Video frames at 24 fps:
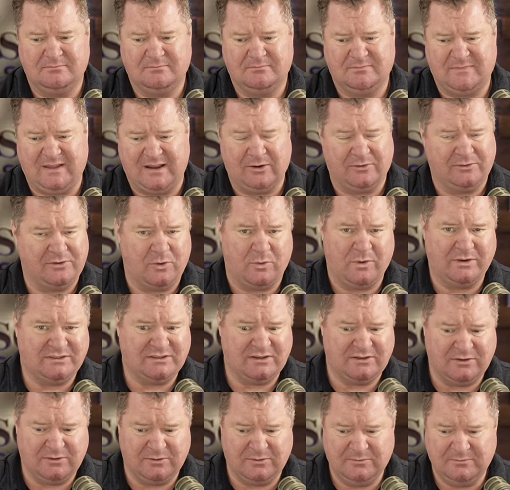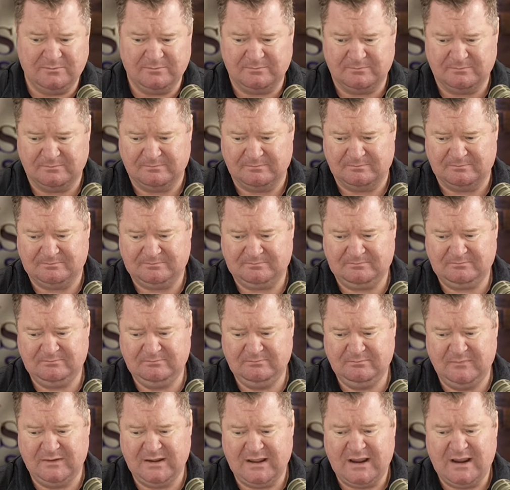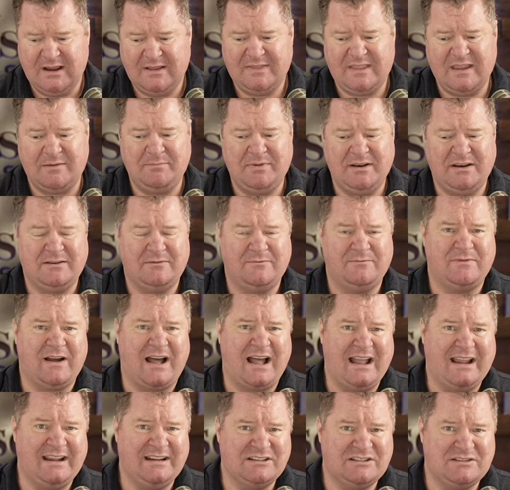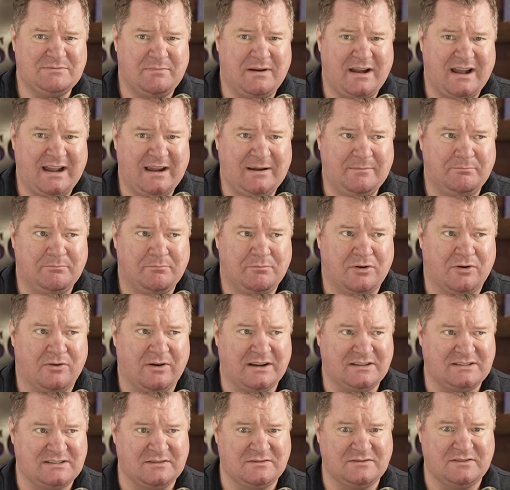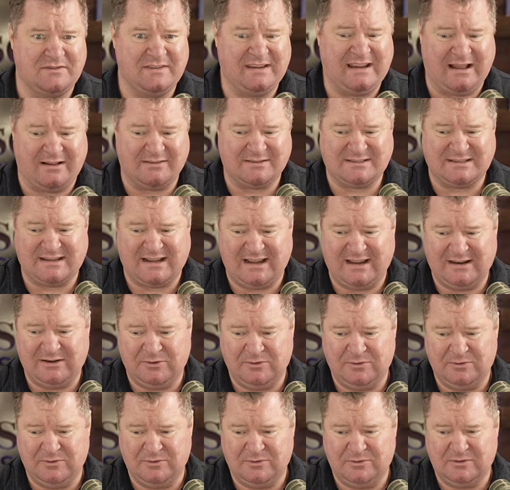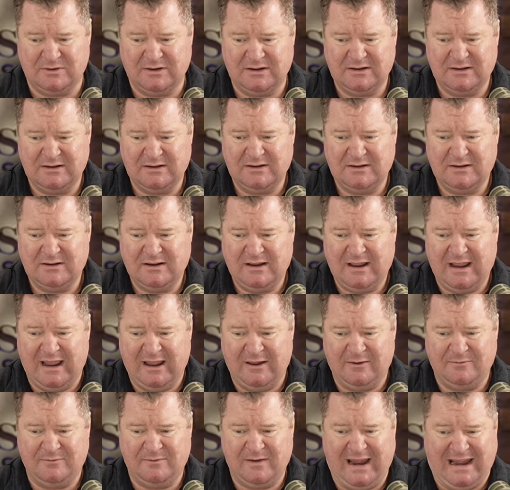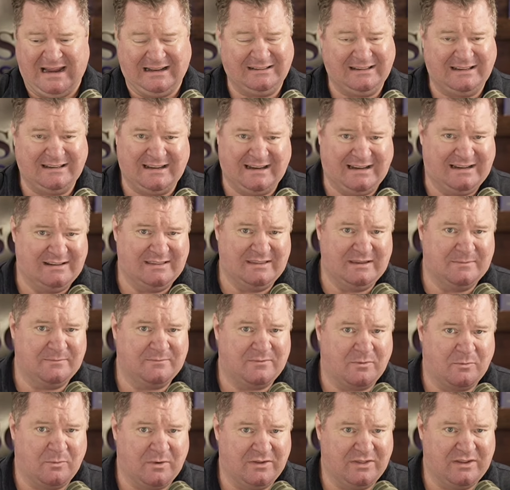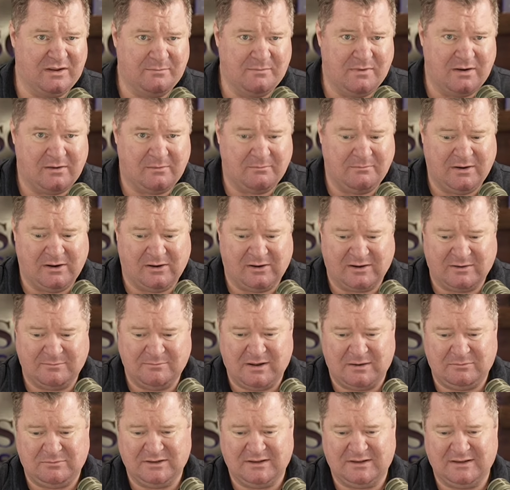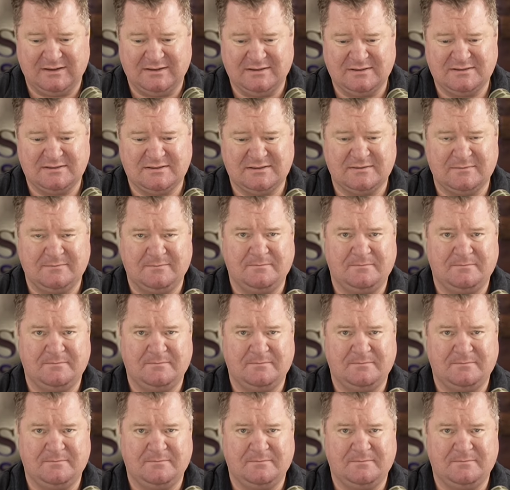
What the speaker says: They don't know what to do. They've been advised by progressives on the outside who have alienated them from where the American public is.